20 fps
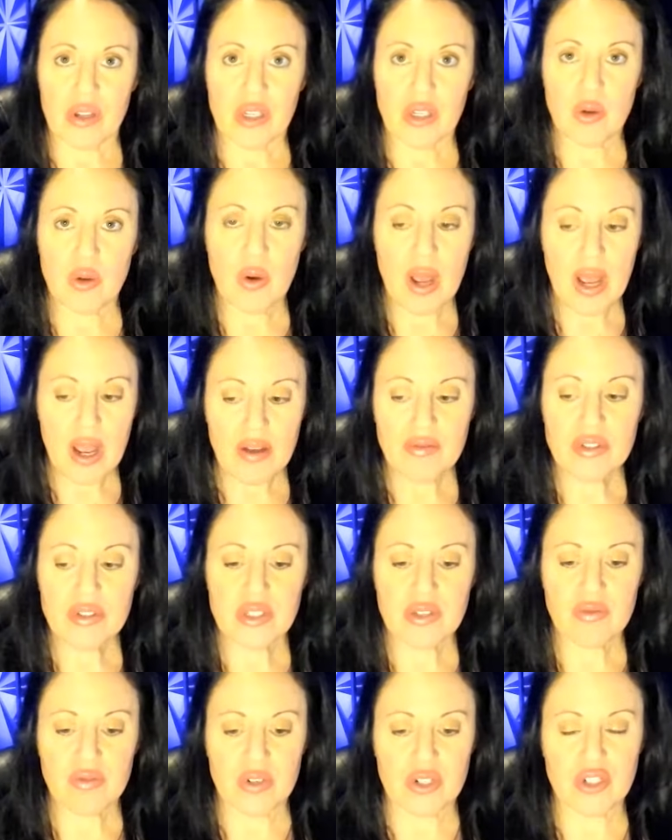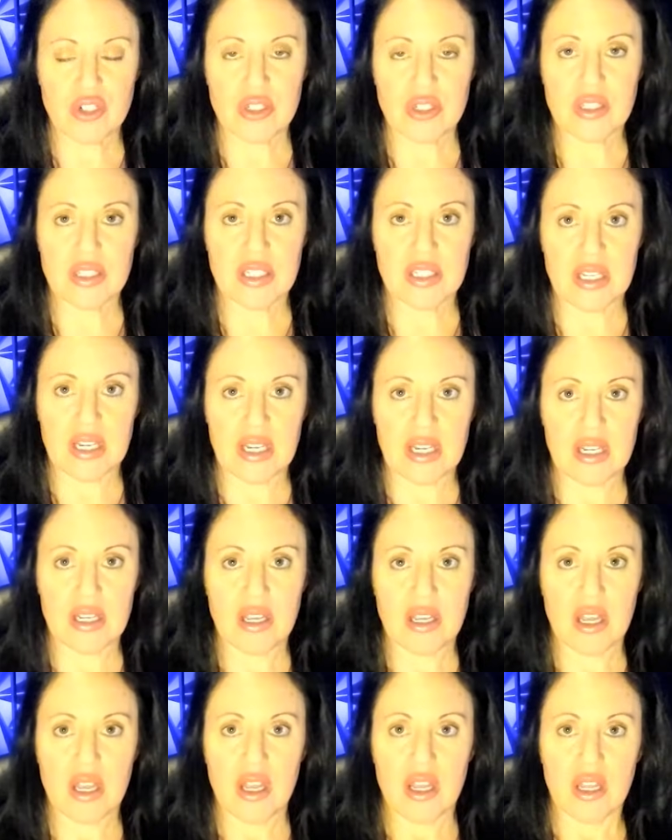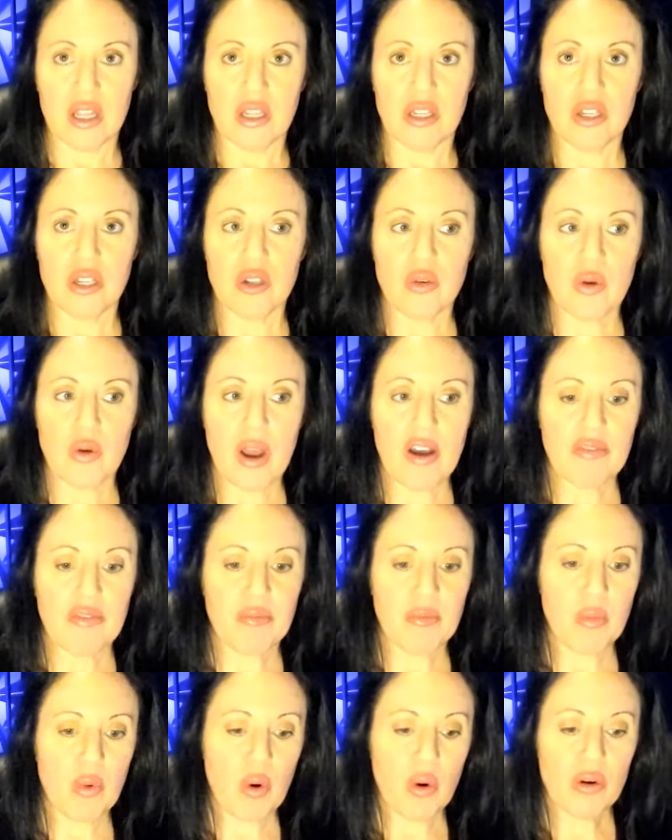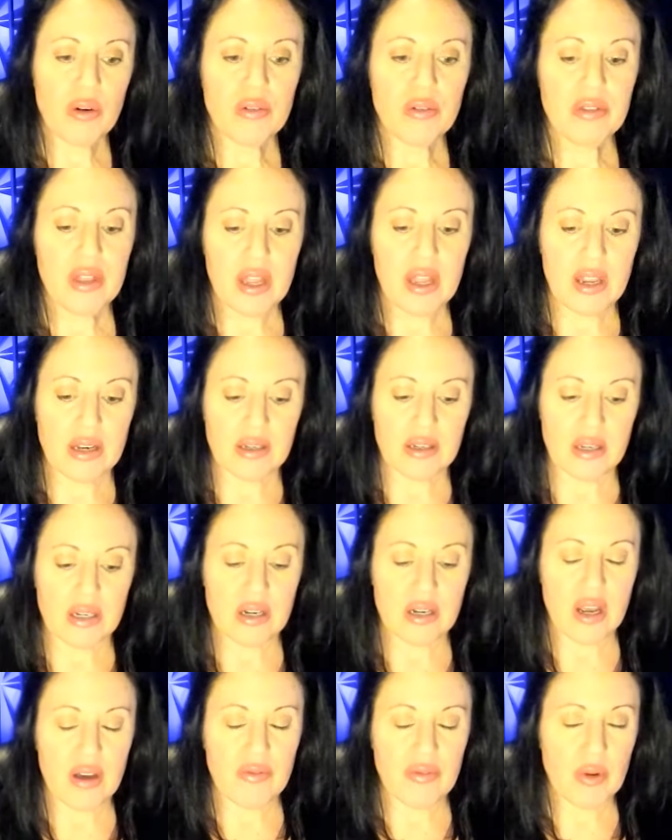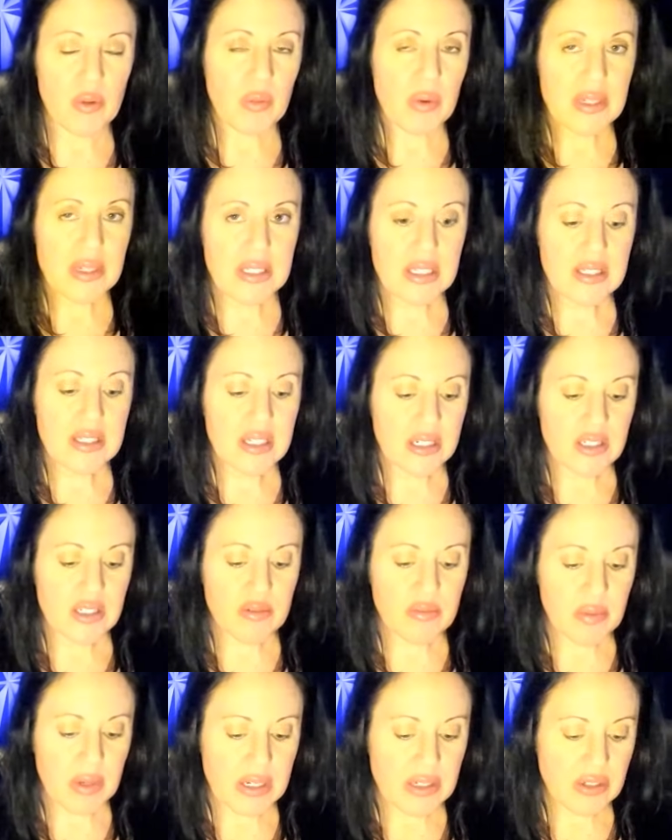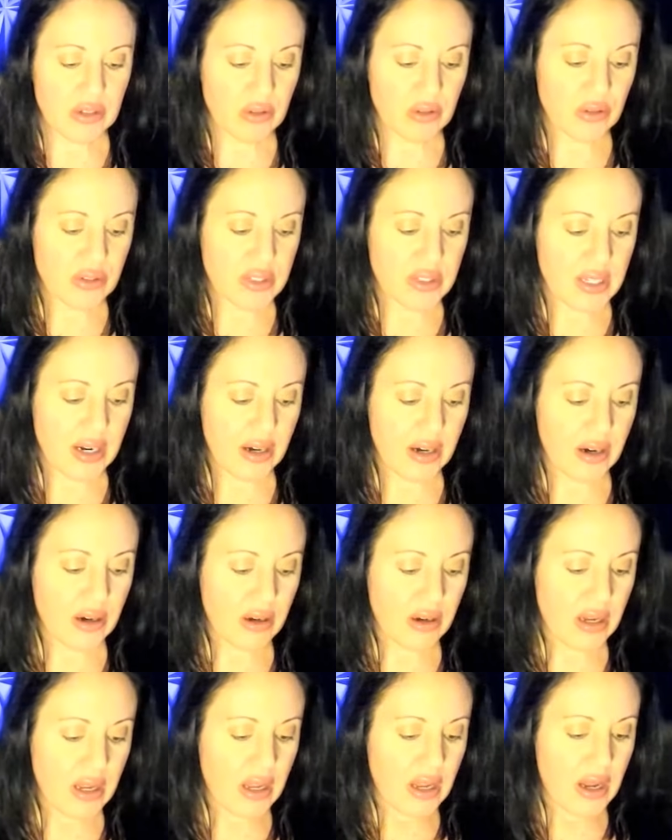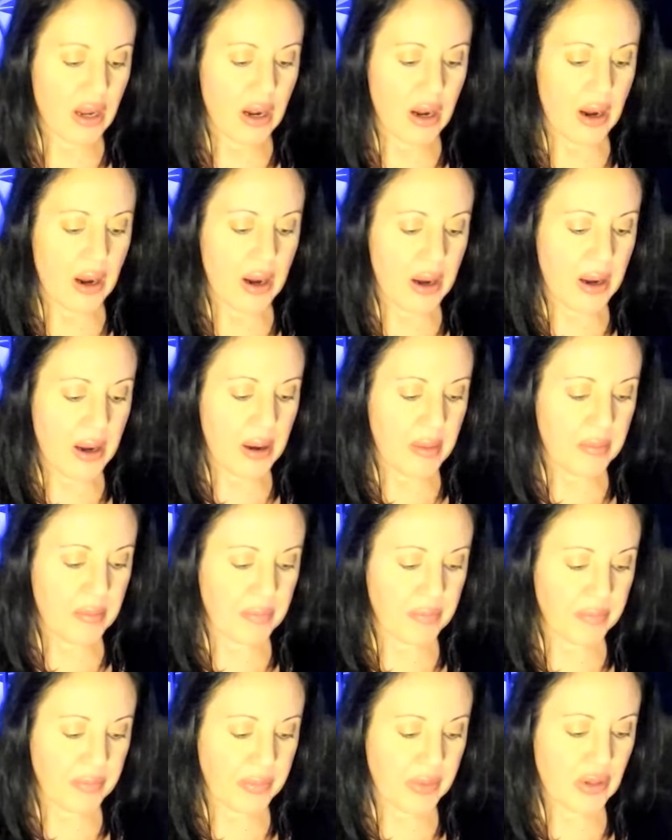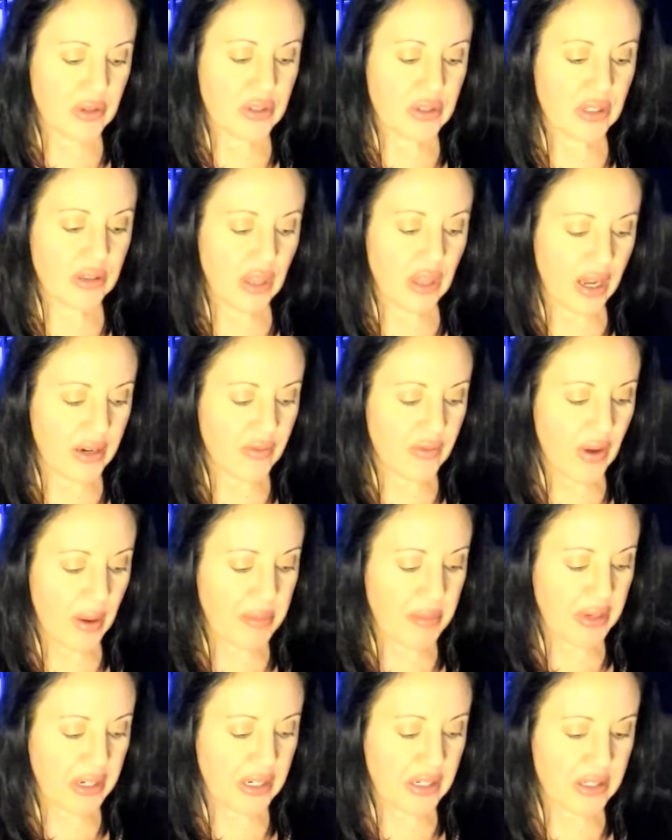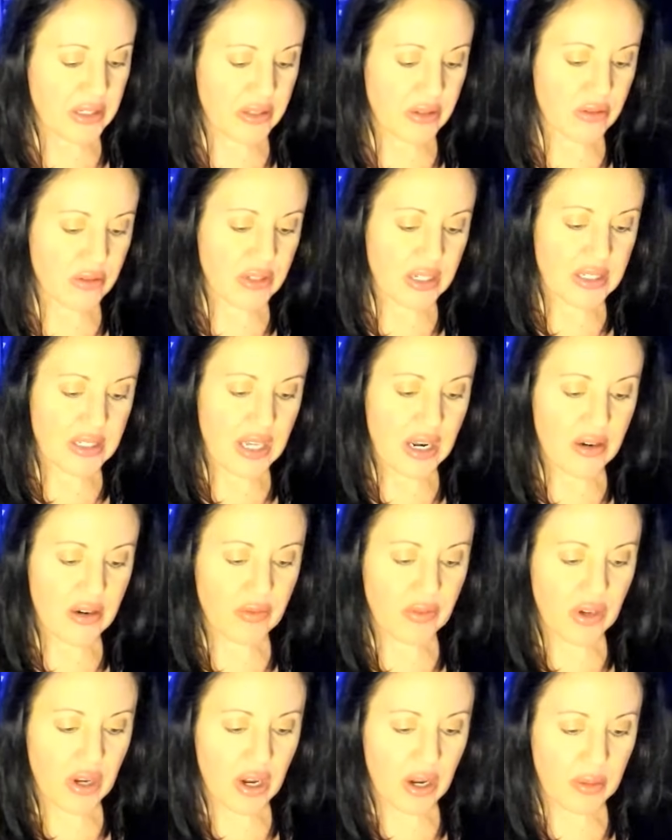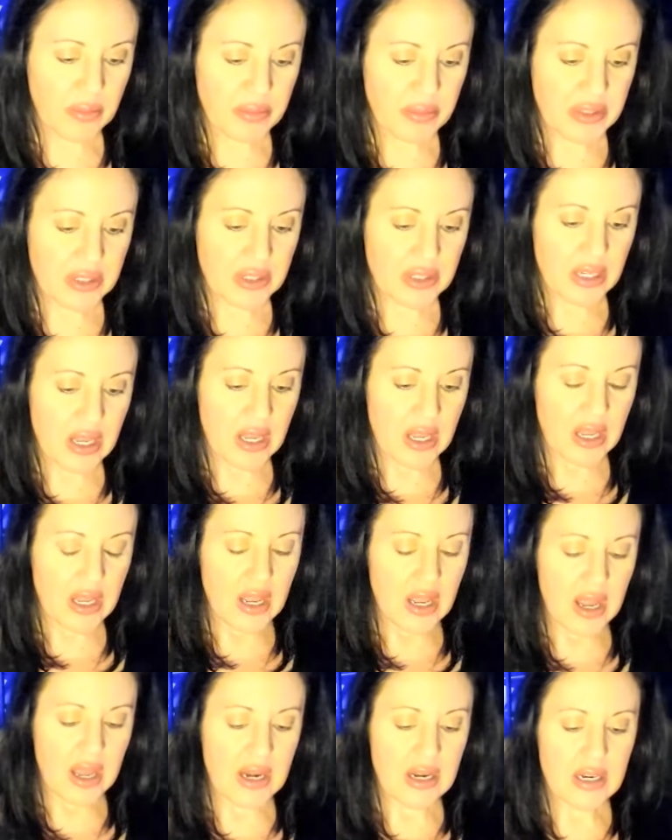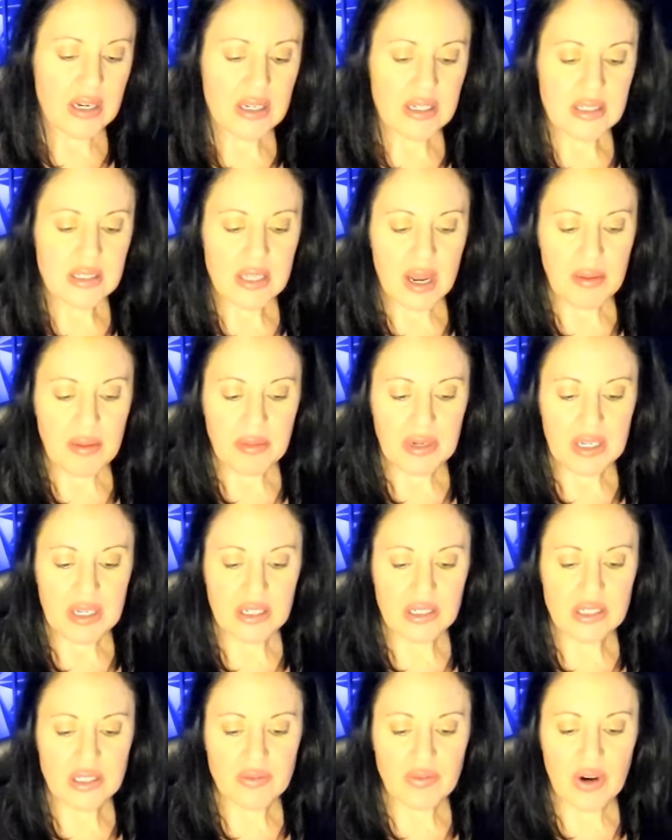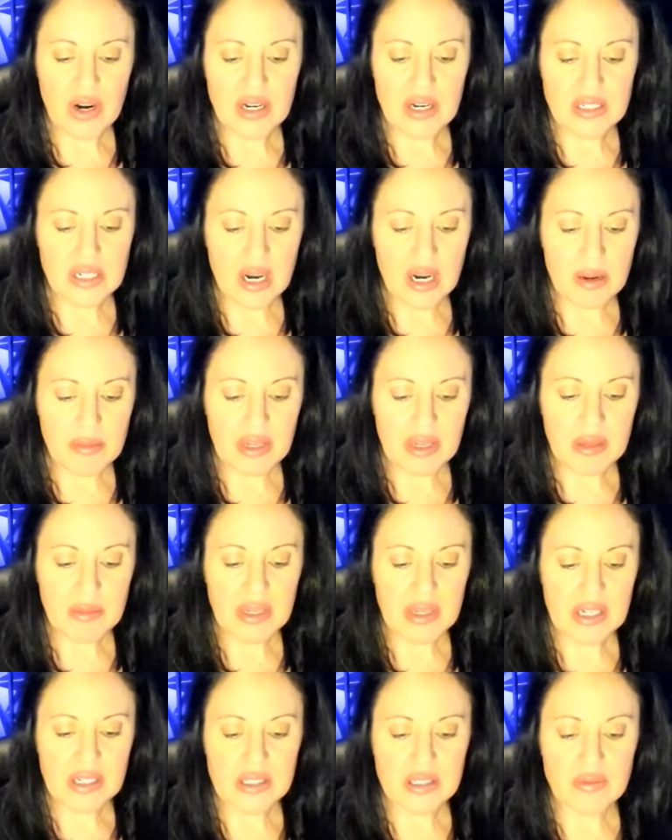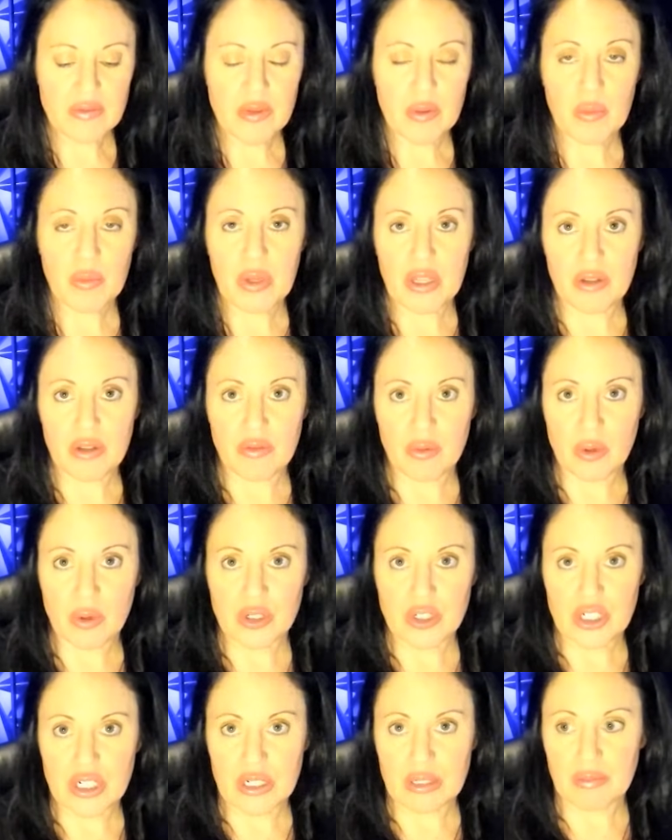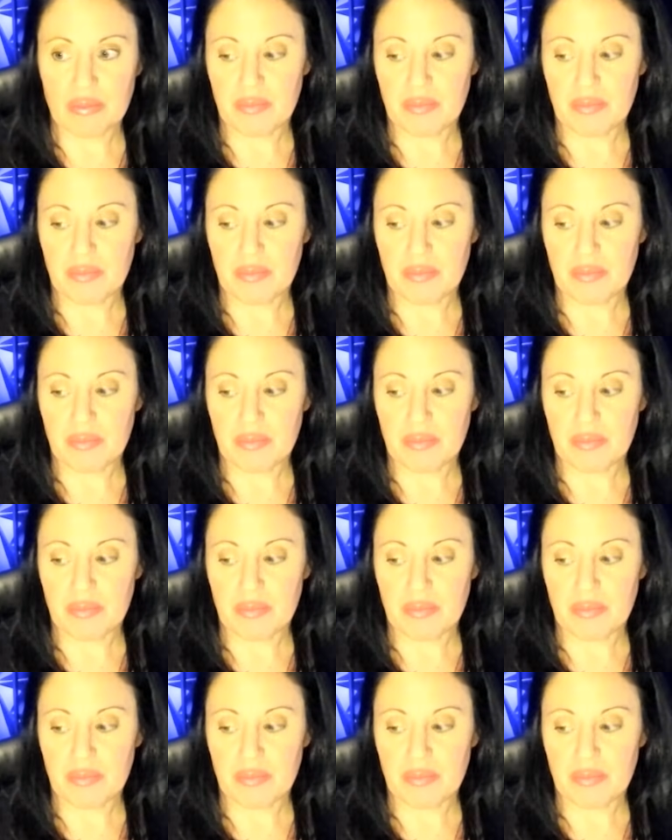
You have sufficiency. You have more than enough. There was a six of pentacles there. Um, there's a lot of happiness. There's a ten of cups, and it is happening in divine timing because of the Wheel of Fortune.